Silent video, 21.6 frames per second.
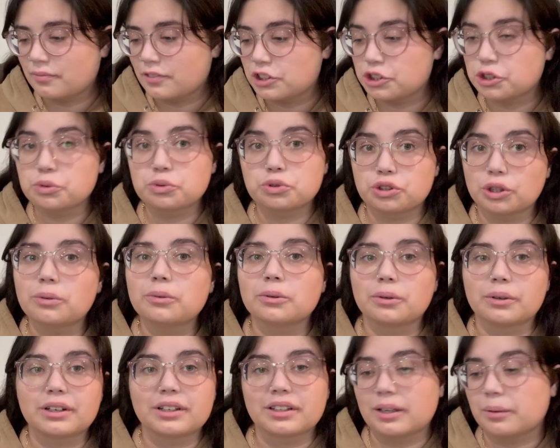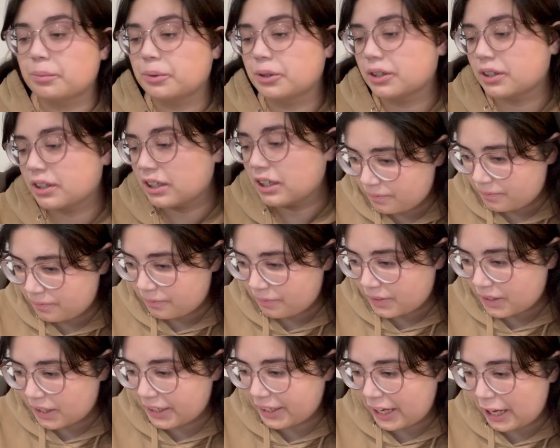She was so annoying in that book.
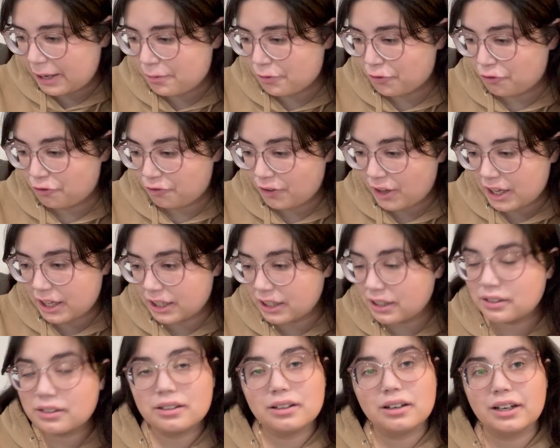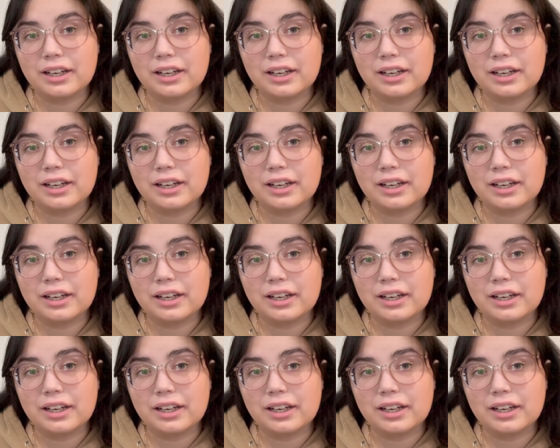A Game of Fate